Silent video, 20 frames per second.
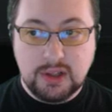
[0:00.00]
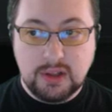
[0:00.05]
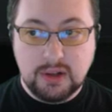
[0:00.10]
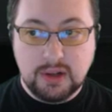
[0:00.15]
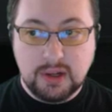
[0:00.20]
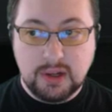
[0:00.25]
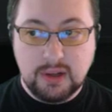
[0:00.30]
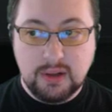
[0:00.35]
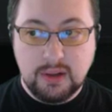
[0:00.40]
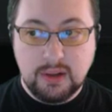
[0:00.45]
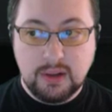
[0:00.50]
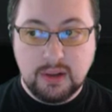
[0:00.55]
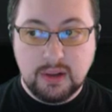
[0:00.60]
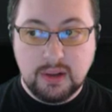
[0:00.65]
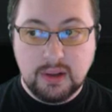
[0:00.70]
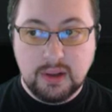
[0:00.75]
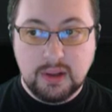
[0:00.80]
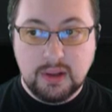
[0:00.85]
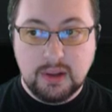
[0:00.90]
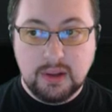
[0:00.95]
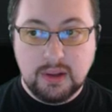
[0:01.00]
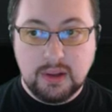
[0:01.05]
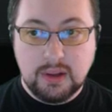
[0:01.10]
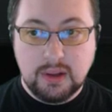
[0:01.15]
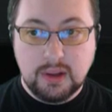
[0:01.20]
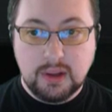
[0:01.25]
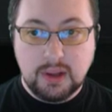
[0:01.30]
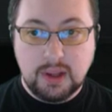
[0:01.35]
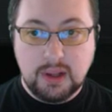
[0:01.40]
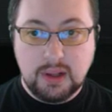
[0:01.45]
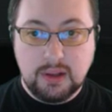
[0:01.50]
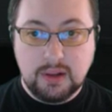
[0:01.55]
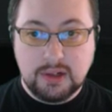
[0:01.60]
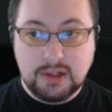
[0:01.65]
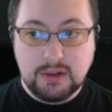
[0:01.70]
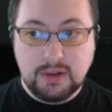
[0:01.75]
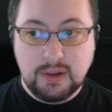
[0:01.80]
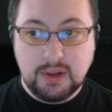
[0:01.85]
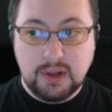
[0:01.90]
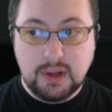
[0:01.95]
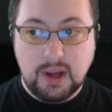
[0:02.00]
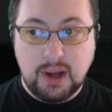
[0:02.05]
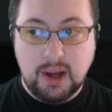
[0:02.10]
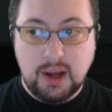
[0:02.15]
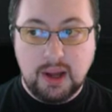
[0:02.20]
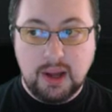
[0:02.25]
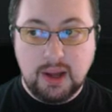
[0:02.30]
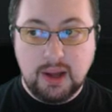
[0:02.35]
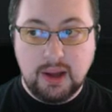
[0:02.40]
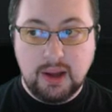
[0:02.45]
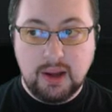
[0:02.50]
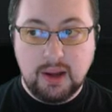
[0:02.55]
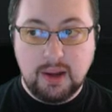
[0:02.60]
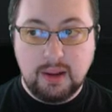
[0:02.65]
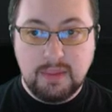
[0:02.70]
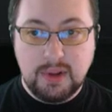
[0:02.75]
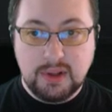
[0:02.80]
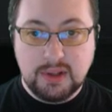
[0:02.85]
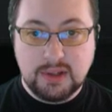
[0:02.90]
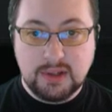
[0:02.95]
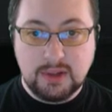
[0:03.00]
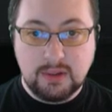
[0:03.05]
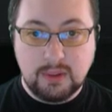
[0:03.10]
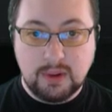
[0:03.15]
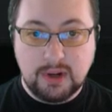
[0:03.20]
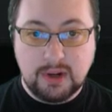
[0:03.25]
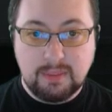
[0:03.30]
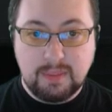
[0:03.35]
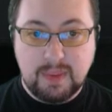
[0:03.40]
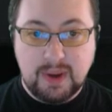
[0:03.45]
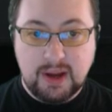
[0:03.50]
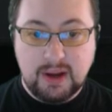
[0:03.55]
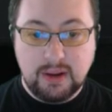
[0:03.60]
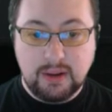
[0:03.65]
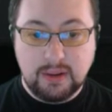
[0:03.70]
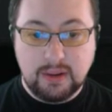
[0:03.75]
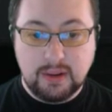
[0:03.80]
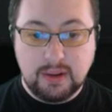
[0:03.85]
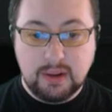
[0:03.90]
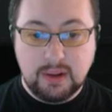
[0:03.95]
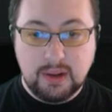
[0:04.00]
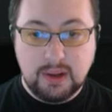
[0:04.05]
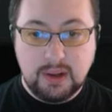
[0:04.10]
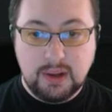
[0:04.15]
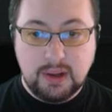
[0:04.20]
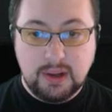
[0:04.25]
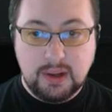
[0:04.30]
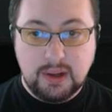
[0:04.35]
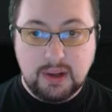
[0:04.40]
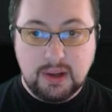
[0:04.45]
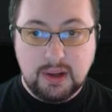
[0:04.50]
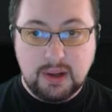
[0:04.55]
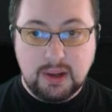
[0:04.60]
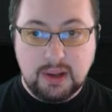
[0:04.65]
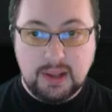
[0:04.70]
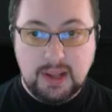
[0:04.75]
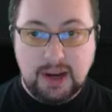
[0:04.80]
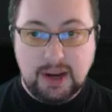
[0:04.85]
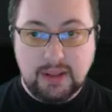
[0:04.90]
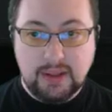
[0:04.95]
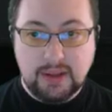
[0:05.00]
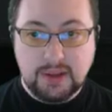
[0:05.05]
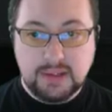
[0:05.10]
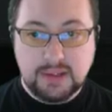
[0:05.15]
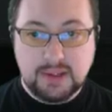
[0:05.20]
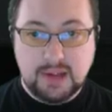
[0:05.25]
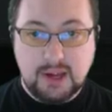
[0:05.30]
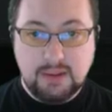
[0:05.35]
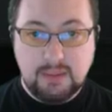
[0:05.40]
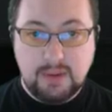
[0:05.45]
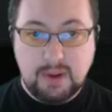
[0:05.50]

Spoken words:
looking look to it. I'm not too worried about a lot of this. I